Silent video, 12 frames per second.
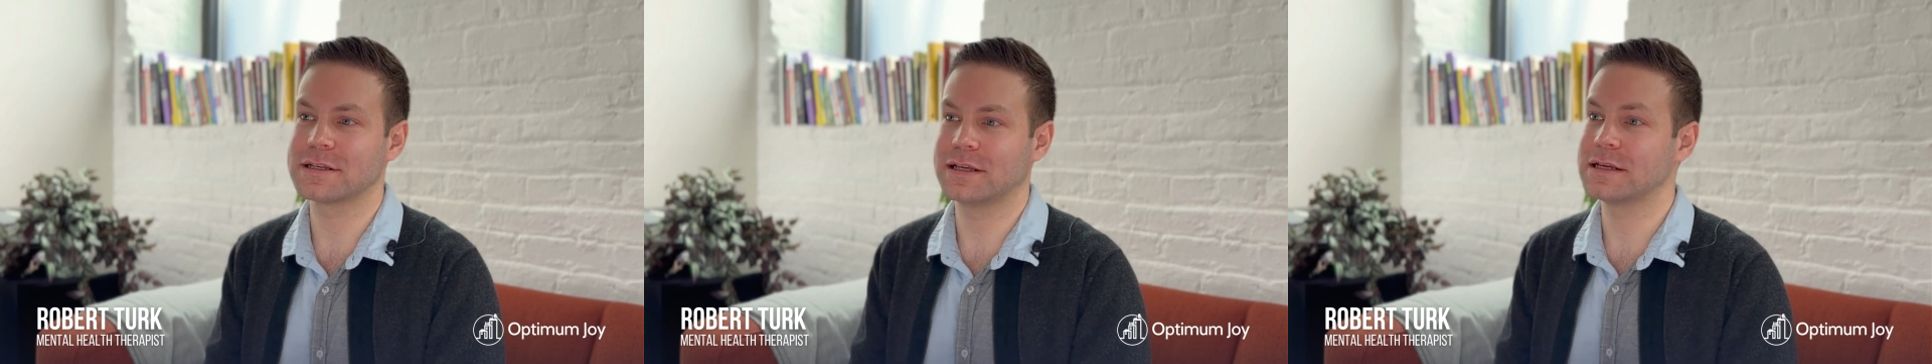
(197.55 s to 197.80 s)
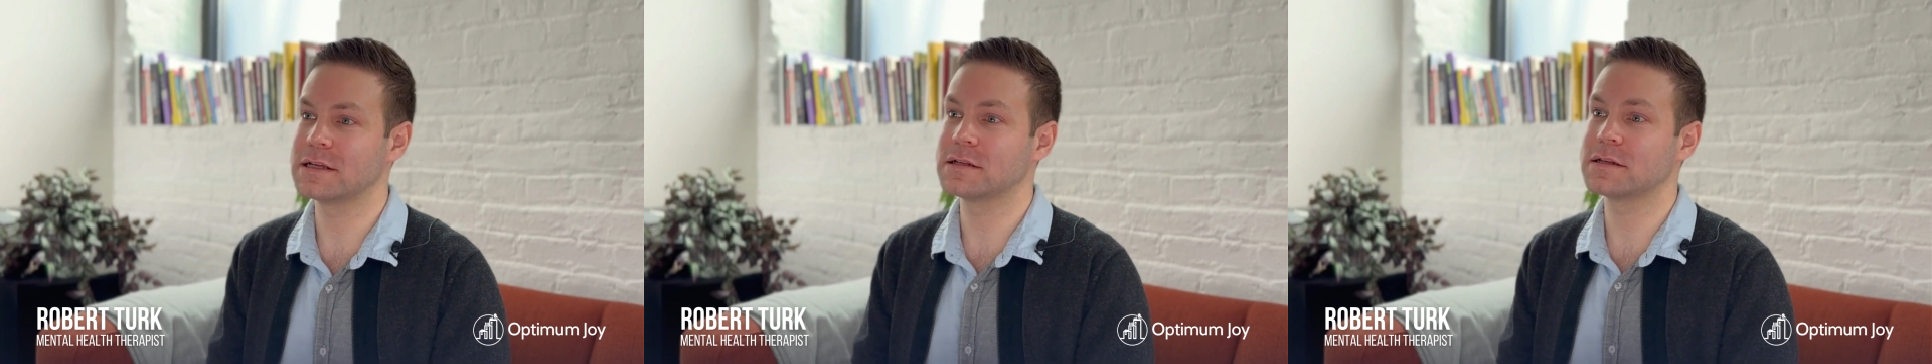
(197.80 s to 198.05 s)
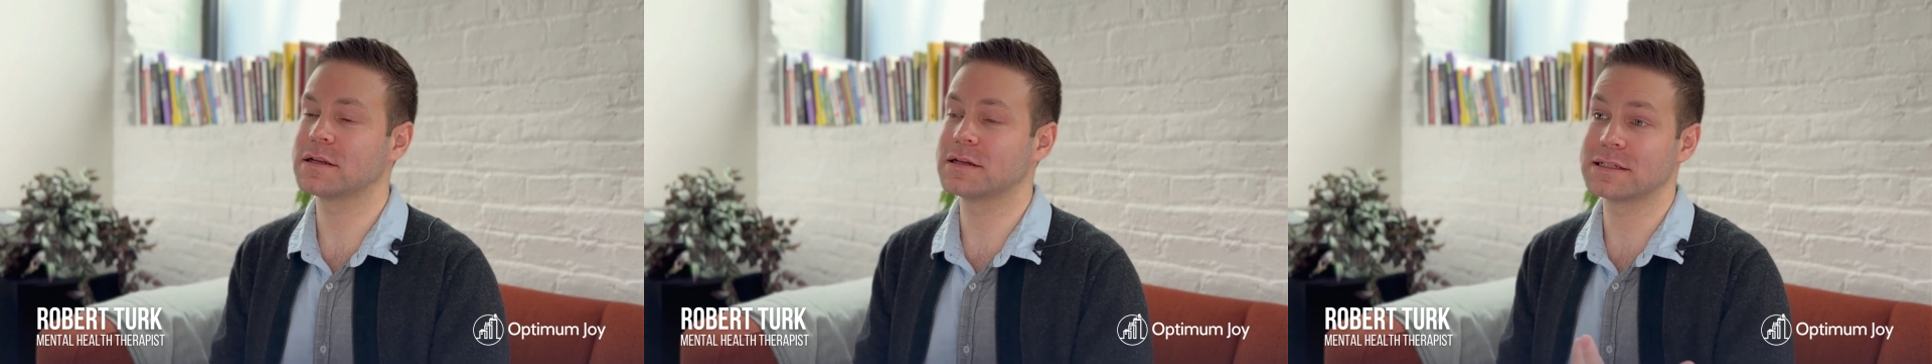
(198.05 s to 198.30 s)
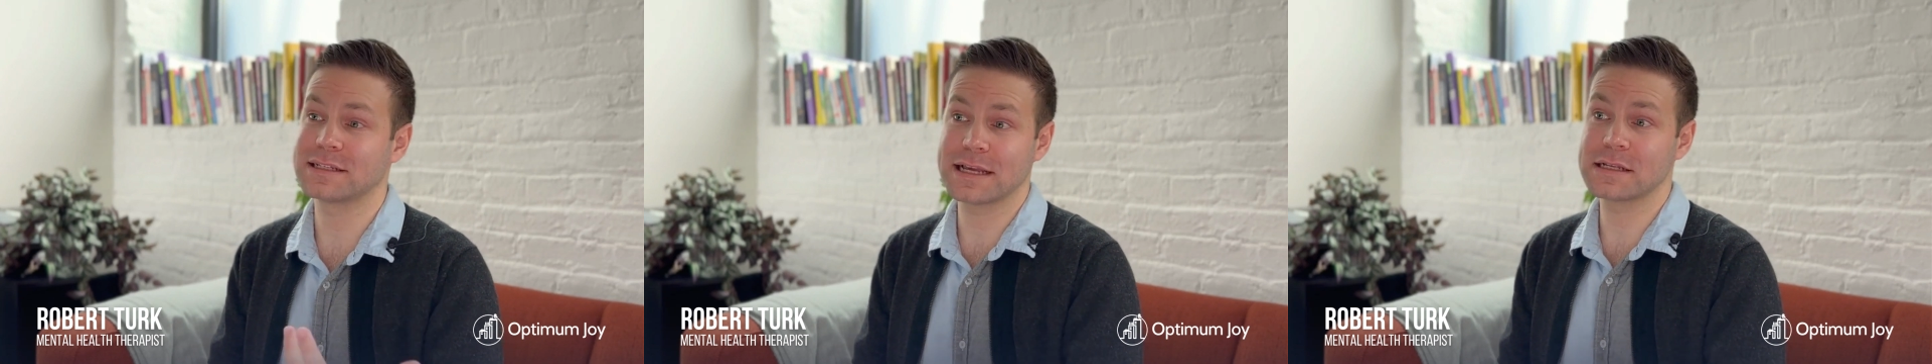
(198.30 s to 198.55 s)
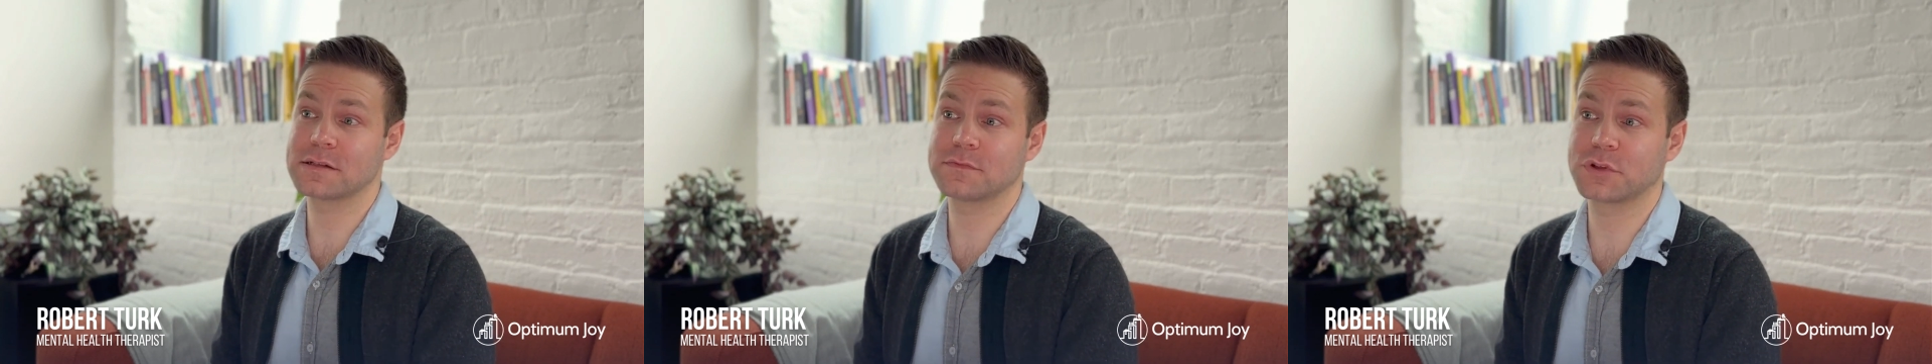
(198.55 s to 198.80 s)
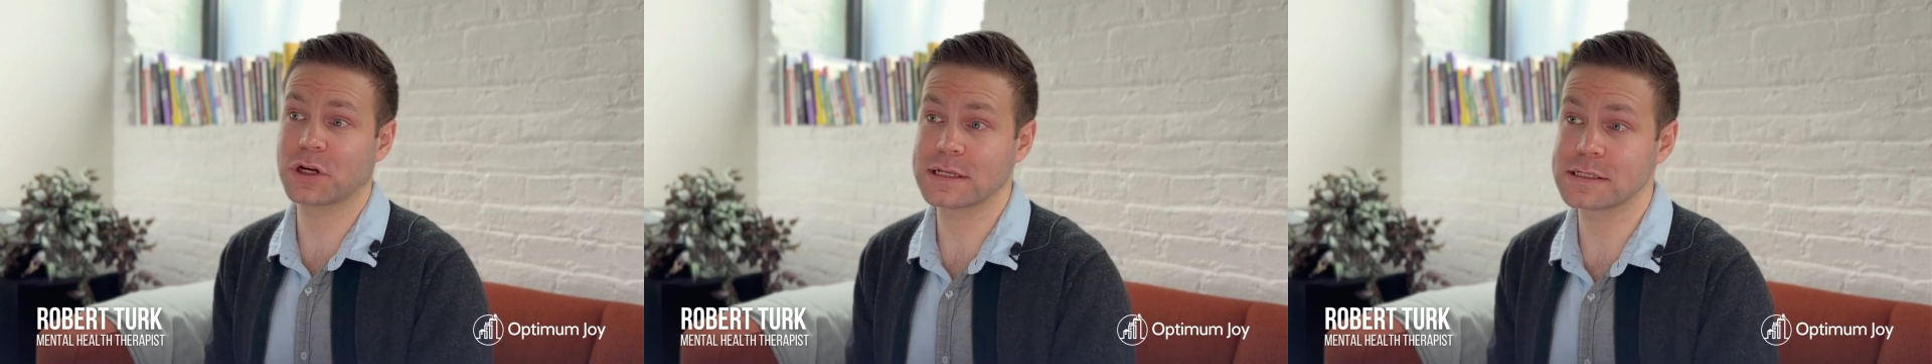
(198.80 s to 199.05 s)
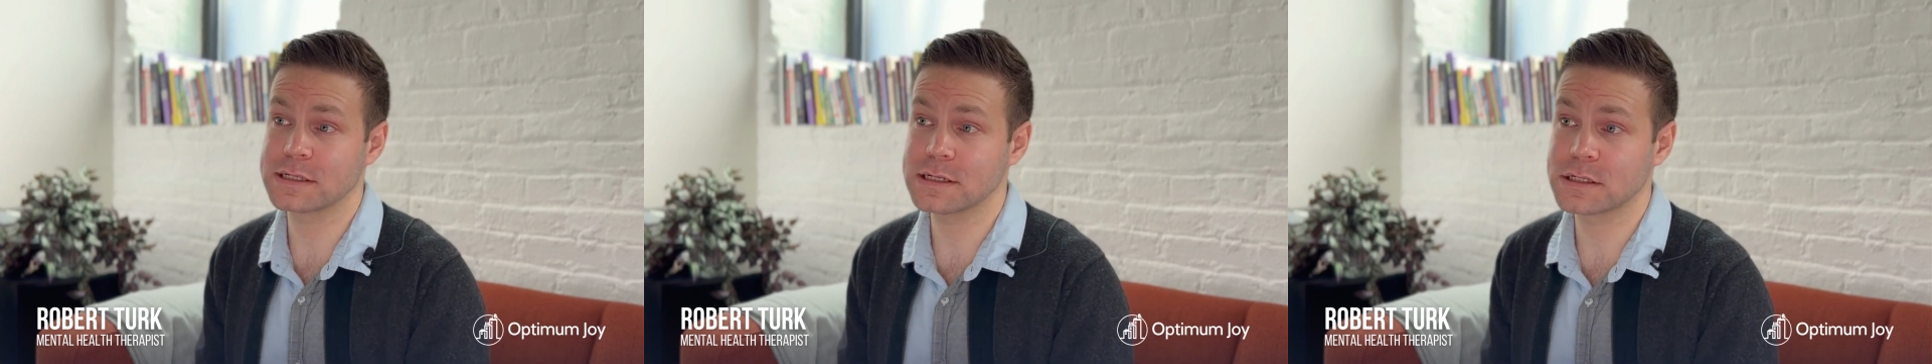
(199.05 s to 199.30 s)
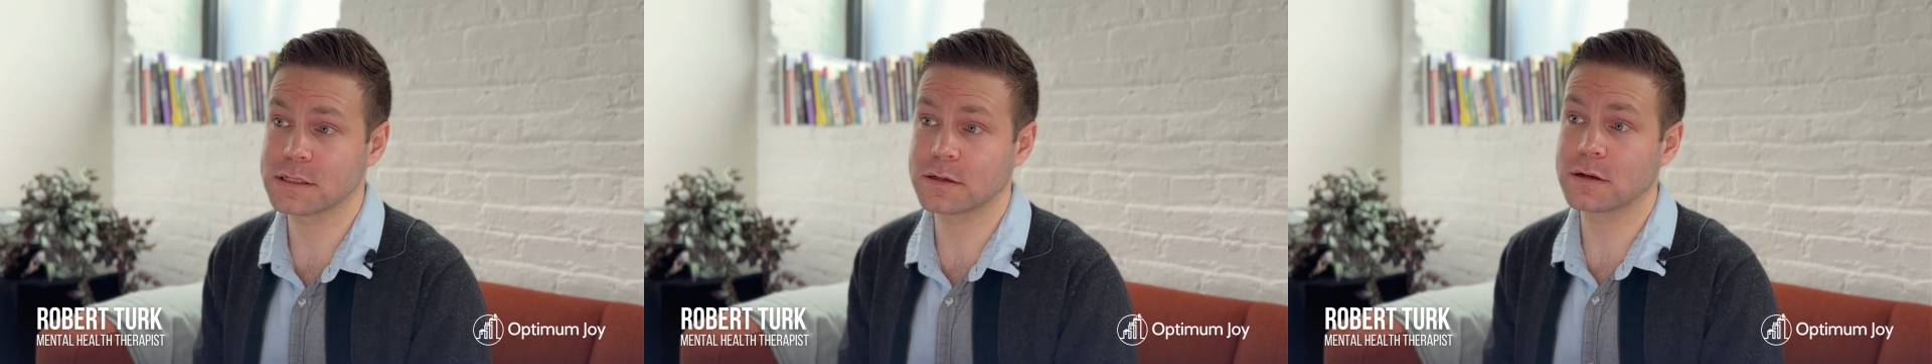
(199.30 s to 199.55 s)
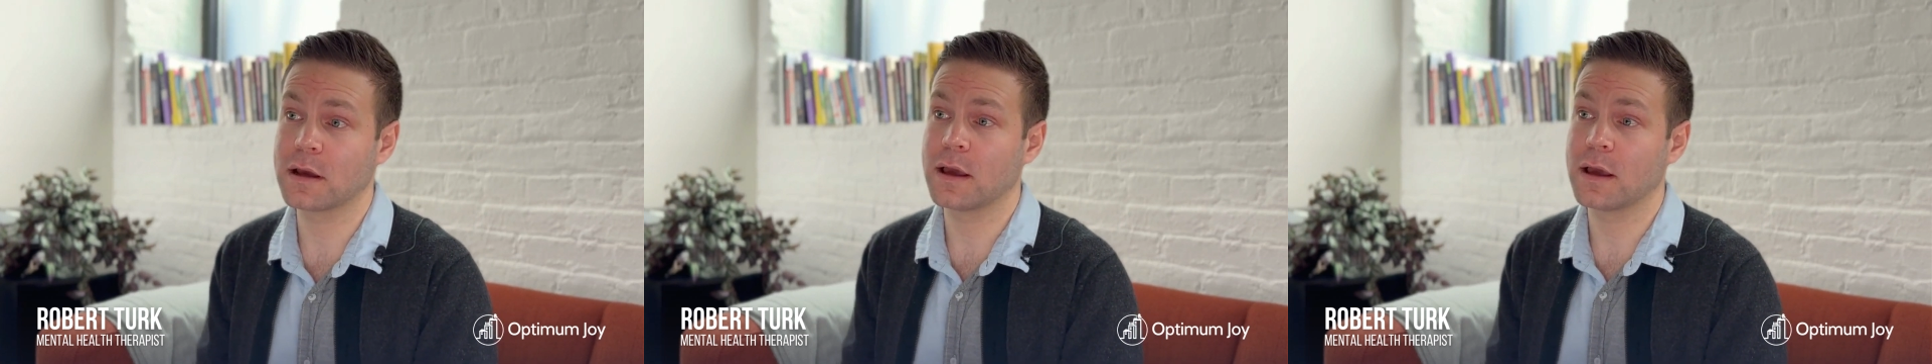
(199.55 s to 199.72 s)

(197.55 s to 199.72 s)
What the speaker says: in states of transition,